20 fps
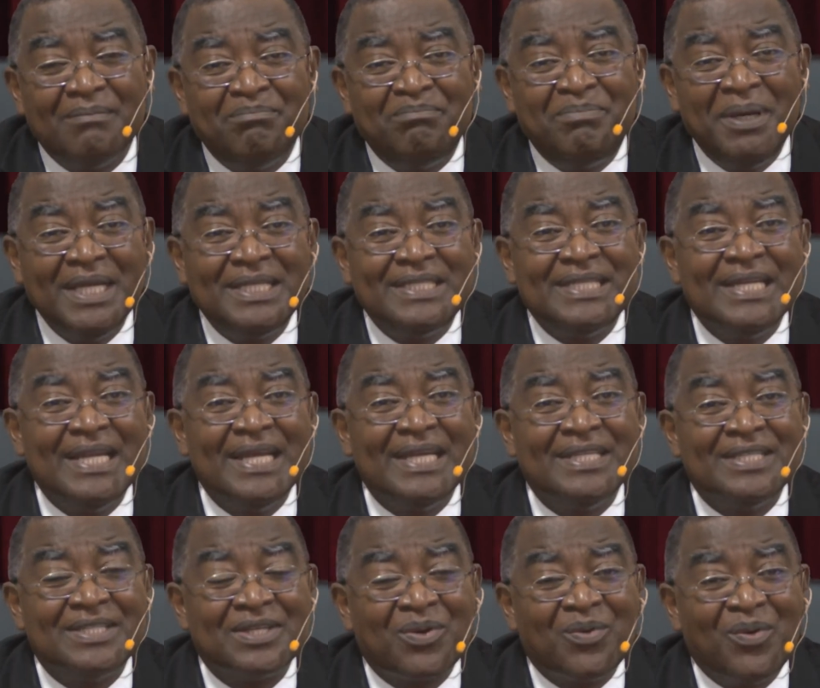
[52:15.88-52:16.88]

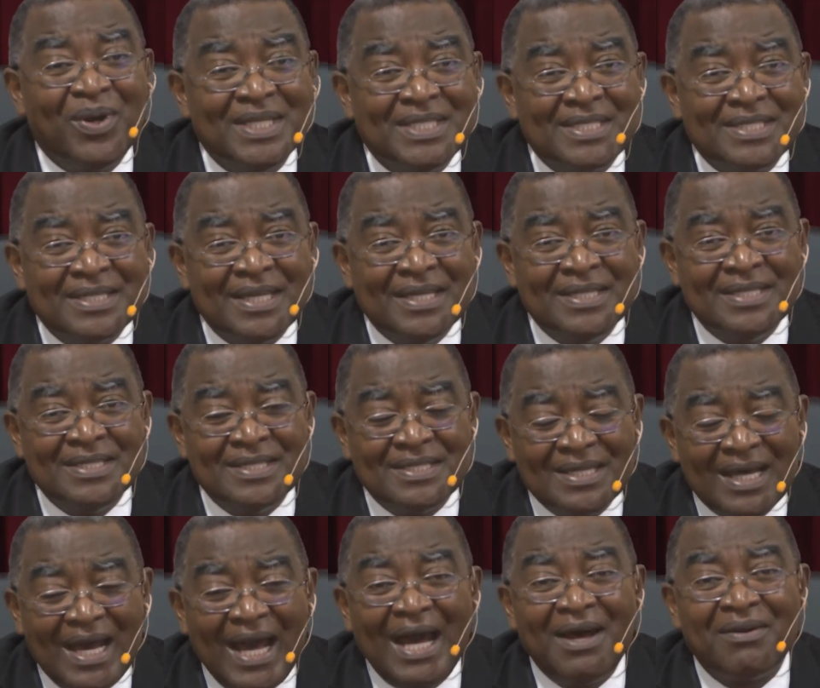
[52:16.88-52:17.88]
pertinent
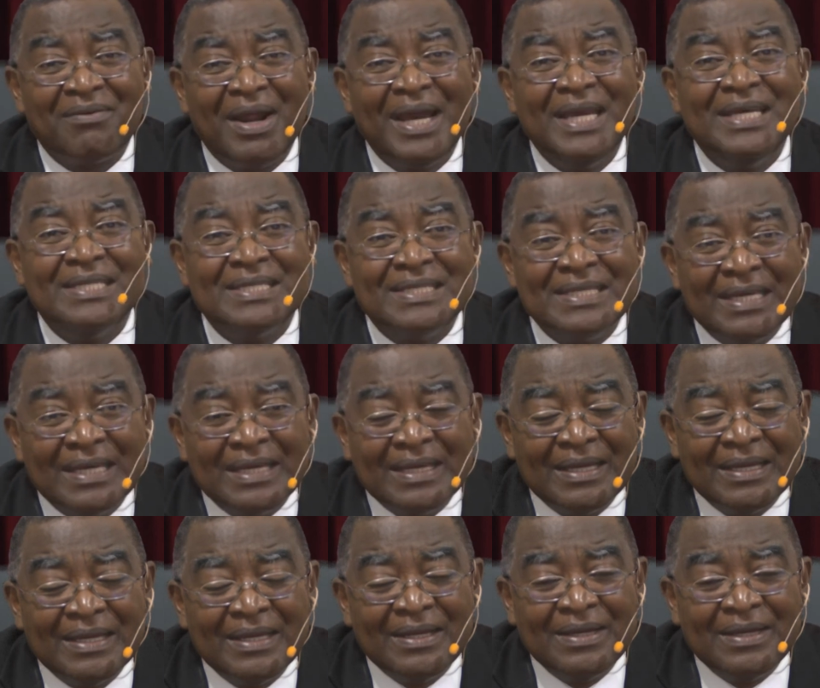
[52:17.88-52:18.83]
questions arising